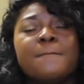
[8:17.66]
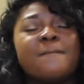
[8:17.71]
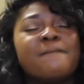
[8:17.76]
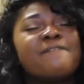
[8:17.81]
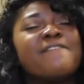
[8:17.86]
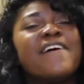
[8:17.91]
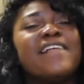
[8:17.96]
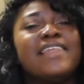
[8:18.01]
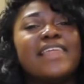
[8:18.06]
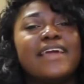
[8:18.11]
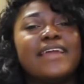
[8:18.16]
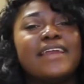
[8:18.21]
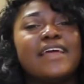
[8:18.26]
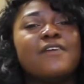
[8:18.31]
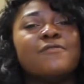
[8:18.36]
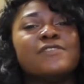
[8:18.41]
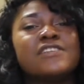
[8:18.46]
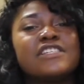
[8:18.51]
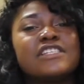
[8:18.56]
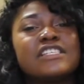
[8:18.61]
feeling.
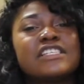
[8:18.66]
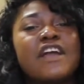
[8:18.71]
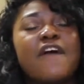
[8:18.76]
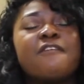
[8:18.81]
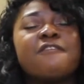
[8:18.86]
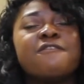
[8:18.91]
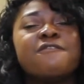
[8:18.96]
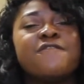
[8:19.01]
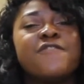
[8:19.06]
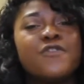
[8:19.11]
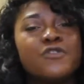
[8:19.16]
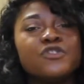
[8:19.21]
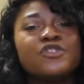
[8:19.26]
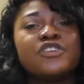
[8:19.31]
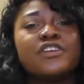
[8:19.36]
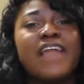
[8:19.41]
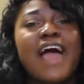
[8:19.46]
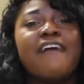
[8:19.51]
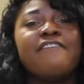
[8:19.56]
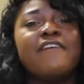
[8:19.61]
It was just
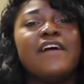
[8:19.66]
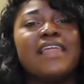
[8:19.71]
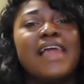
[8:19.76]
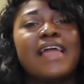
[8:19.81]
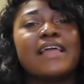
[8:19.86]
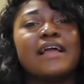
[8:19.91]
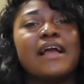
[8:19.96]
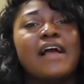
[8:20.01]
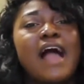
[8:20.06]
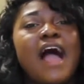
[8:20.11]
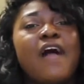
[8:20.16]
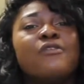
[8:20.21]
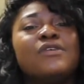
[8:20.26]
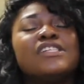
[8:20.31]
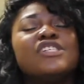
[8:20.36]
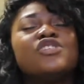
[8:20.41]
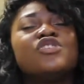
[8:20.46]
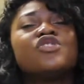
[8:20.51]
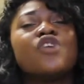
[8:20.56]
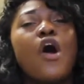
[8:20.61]
confusion. I felt like I
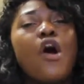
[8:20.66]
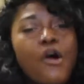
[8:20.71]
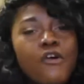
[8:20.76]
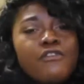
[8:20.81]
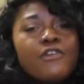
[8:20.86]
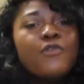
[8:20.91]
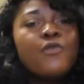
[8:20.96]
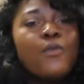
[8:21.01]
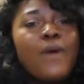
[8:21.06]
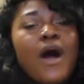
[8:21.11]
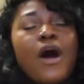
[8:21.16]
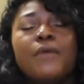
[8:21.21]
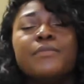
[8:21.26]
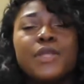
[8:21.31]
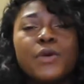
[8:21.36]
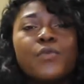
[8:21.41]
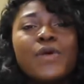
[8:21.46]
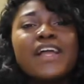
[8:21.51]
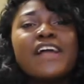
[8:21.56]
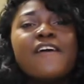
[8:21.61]
was just
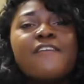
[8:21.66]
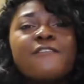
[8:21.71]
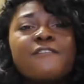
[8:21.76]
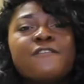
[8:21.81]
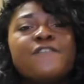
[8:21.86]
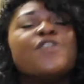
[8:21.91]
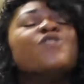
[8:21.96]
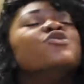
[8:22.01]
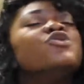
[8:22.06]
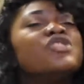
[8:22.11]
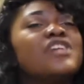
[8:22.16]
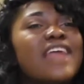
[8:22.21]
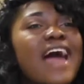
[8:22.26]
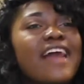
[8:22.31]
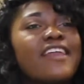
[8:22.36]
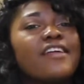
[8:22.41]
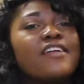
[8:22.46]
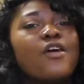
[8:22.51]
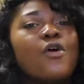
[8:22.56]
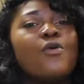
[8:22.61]
overwhelmed with confusion
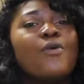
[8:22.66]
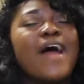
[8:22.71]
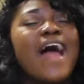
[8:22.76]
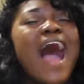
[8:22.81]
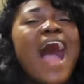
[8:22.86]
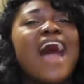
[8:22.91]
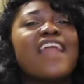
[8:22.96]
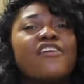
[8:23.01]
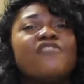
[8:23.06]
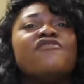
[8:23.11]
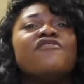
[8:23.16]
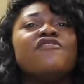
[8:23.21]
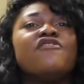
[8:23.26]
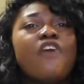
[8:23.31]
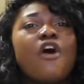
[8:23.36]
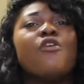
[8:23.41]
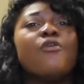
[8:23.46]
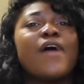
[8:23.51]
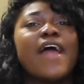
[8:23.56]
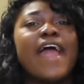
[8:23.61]
out of nowhere. I
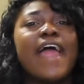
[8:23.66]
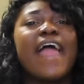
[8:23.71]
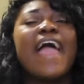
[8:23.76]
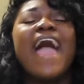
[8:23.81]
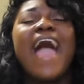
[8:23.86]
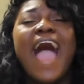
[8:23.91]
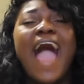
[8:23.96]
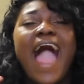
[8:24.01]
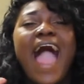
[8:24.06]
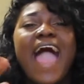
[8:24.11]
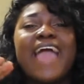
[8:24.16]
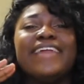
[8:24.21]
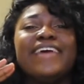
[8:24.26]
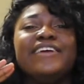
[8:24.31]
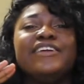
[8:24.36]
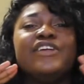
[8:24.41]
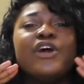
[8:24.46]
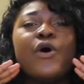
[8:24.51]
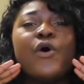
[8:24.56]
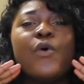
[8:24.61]

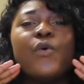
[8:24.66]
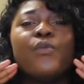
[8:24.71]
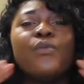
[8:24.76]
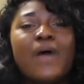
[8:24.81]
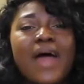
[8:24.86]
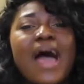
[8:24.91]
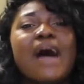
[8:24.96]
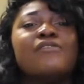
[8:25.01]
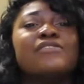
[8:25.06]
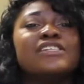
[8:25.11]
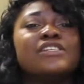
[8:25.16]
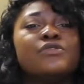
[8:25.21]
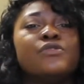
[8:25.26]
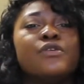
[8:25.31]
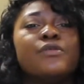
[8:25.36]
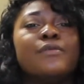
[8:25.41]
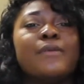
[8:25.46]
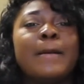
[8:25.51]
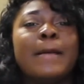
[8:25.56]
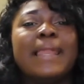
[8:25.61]
didn't know what I was
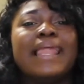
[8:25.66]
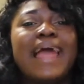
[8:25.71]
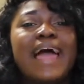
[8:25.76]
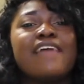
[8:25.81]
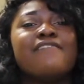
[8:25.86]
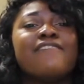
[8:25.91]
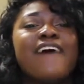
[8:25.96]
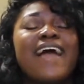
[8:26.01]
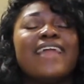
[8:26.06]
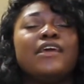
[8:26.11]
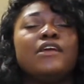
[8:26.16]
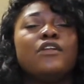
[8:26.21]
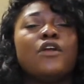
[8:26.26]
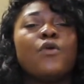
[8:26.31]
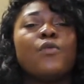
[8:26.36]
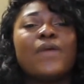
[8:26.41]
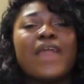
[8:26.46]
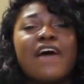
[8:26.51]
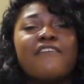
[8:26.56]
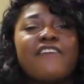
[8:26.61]
doing with my life. I didn't
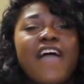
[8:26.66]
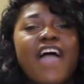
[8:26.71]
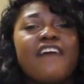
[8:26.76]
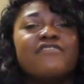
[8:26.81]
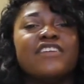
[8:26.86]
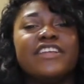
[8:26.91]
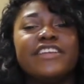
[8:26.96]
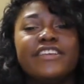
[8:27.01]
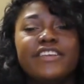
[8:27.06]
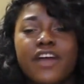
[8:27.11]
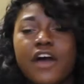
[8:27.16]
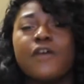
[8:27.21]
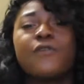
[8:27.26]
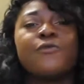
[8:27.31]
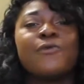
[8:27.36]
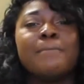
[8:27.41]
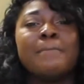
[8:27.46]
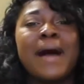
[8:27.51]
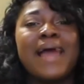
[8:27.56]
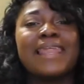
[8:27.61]
know what I've ever
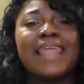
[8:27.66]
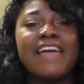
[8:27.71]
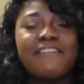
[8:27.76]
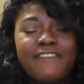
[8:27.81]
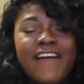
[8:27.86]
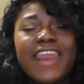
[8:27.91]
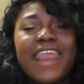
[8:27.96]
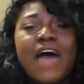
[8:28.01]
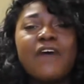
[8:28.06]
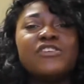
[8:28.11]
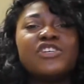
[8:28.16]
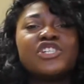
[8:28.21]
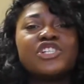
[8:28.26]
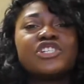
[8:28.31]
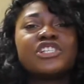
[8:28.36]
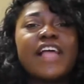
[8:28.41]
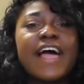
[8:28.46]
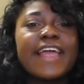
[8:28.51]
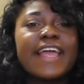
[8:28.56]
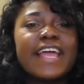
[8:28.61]
done with my life. And I was
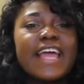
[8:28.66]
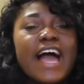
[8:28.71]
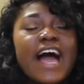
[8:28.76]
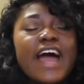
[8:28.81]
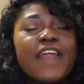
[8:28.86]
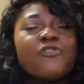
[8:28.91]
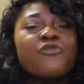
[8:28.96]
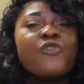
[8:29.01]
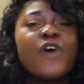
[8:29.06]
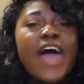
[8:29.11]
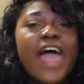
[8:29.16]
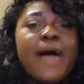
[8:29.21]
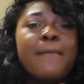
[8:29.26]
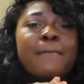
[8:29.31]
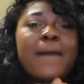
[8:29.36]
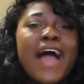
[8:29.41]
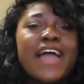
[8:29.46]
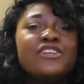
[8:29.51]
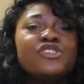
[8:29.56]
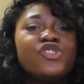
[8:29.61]
just like, God, what
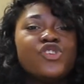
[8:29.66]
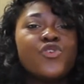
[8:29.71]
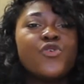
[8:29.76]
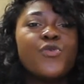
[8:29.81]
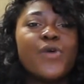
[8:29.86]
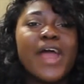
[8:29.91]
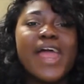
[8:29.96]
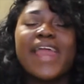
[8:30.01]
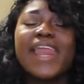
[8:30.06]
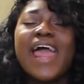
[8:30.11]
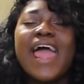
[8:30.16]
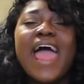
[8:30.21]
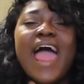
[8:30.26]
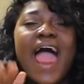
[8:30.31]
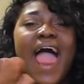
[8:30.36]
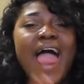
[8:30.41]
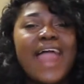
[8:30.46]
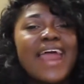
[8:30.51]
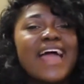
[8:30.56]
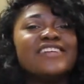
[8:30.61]
am I doing?
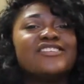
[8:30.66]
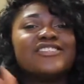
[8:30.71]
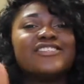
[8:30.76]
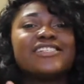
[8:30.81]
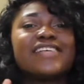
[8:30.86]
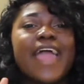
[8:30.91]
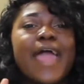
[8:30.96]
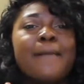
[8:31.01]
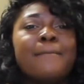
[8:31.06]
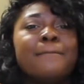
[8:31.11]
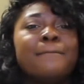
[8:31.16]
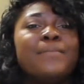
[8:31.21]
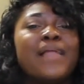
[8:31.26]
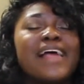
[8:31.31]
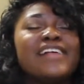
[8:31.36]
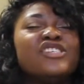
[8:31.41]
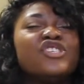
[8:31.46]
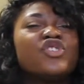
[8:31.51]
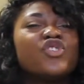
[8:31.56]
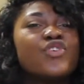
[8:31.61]
And I just kept
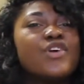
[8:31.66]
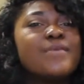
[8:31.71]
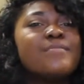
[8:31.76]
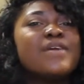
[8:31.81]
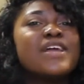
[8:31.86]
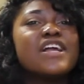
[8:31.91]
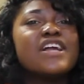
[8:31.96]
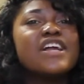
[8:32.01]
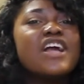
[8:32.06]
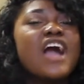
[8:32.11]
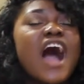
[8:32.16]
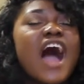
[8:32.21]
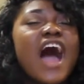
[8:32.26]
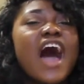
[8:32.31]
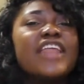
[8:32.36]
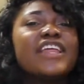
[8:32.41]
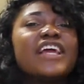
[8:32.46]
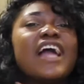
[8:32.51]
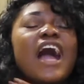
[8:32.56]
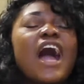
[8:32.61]
like screaming,
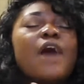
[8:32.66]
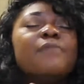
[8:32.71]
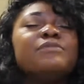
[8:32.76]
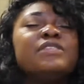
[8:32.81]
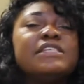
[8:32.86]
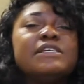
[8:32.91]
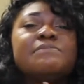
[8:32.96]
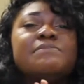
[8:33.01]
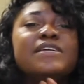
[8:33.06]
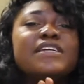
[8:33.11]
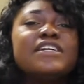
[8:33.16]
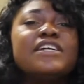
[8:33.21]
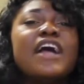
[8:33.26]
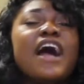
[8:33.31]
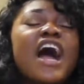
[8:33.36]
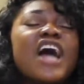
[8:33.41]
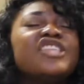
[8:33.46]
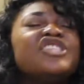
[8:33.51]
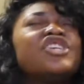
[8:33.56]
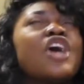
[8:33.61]
God, come to me.
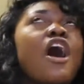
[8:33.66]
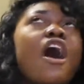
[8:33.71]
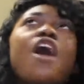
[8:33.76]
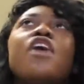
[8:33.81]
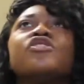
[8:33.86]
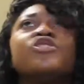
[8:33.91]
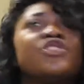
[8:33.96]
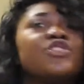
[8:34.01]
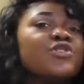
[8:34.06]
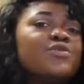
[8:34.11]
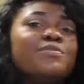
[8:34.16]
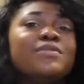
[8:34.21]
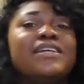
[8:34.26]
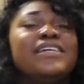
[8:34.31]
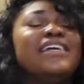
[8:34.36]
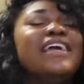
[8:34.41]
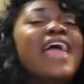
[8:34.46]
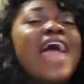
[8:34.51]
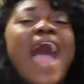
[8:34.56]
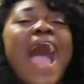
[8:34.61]
God, talk to
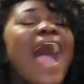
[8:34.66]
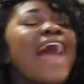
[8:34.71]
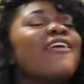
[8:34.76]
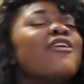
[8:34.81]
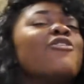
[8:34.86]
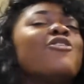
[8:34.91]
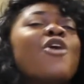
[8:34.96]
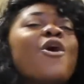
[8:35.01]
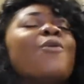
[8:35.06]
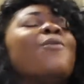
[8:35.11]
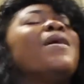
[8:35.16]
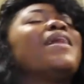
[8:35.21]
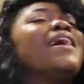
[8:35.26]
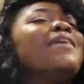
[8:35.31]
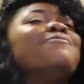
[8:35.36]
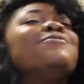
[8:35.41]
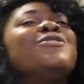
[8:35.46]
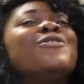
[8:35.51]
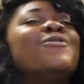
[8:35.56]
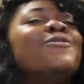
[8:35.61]
me. I don't know what
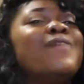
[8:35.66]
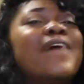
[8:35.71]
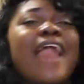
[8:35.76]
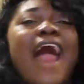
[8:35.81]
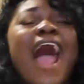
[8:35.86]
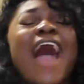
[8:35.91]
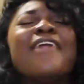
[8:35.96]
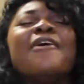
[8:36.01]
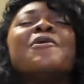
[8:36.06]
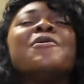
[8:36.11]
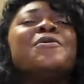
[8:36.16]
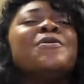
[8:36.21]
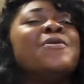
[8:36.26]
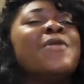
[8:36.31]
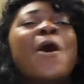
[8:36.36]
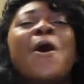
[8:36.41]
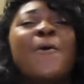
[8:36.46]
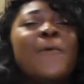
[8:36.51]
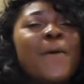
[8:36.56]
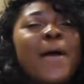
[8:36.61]
I'm doing. I don't
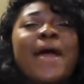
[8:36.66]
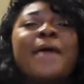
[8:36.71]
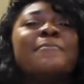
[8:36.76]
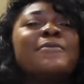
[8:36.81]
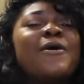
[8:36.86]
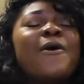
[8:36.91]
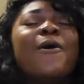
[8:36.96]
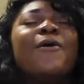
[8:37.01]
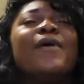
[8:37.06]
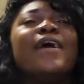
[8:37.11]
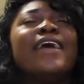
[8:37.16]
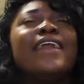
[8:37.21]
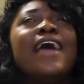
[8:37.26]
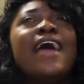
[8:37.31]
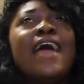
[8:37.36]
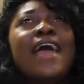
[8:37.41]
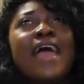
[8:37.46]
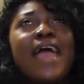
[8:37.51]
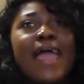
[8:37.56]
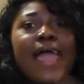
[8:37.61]
know where I'm going.
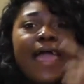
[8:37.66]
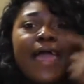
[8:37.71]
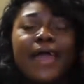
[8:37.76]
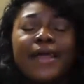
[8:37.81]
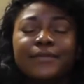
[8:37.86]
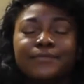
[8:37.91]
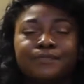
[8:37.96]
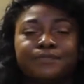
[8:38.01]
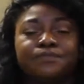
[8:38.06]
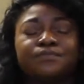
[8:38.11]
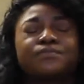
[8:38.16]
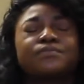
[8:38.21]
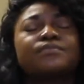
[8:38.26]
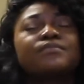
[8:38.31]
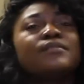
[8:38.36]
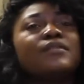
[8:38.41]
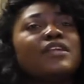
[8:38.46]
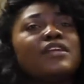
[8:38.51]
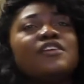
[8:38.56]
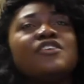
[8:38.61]
And,
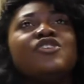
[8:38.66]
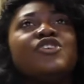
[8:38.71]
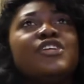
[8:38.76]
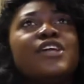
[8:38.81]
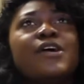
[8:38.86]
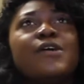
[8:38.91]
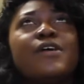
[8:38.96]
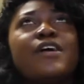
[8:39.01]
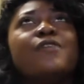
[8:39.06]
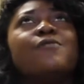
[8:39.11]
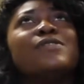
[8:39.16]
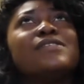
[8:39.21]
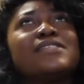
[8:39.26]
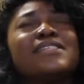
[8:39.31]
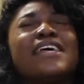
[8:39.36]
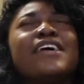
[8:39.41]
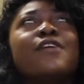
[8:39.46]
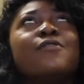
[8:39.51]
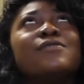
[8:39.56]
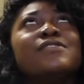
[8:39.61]
you know, it
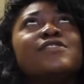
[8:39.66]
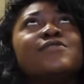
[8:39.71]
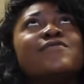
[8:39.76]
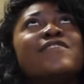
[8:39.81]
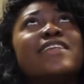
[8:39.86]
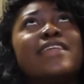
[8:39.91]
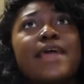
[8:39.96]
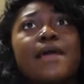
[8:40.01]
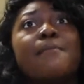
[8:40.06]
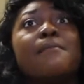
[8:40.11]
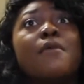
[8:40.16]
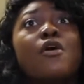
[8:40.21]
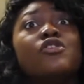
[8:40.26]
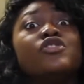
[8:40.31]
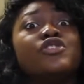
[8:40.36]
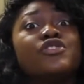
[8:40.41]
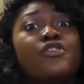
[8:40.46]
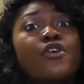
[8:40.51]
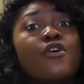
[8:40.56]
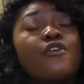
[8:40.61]
was really
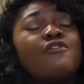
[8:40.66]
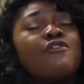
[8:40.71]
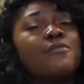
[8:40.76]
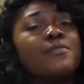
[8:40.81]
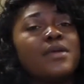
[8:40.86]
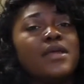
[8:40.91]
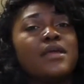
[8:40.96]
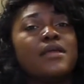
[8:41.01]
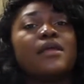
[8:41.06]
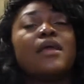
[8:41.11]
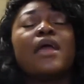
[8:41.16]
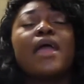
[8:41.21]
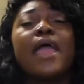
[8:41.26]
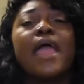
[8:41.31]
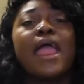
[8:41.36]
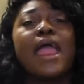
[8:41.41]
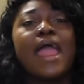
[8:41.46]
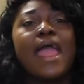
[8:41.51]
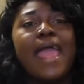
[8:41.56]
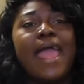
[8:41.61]
emotional for me.
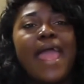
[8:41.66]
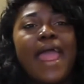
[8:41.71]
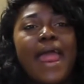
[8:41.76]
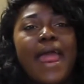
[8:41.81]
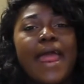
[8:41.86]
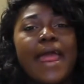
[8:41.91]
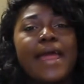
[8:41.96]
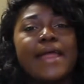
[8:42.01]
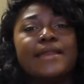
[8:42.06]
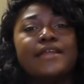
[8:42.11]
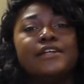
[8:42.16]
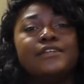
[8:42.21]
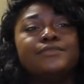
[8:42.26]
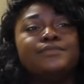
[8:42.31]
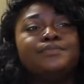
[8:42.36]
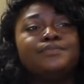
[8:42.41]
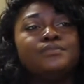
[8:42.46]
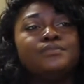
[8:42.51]
And